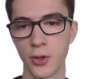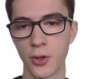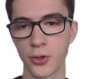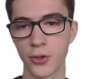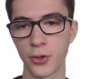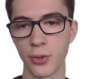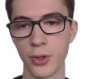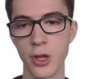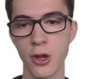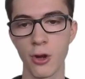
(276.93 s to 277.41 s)

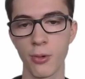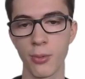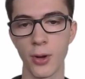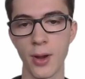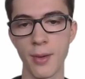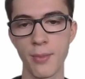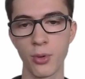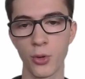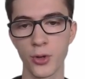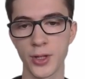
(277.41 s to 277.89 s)
So here
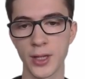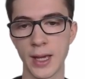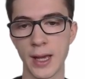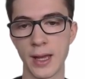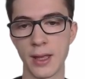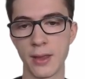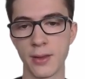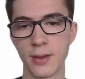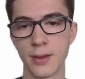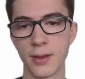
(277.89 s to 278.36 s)
we're
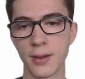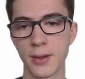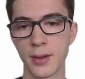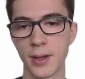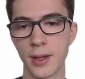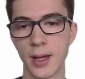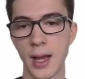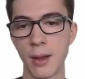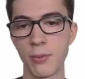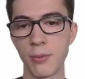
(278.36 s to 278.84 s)
importing it in.
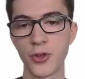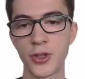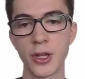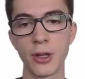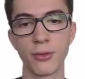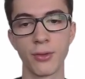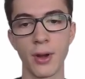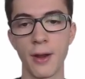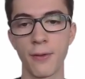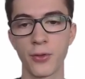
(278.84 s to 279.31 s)
I'm
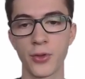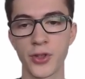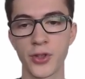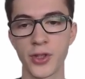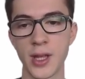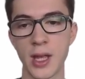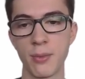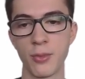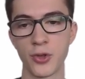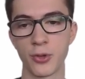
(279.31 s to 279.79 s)
using a
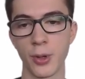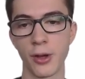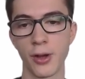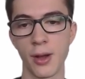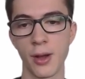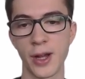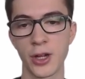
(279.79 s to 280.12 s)
reference name as well.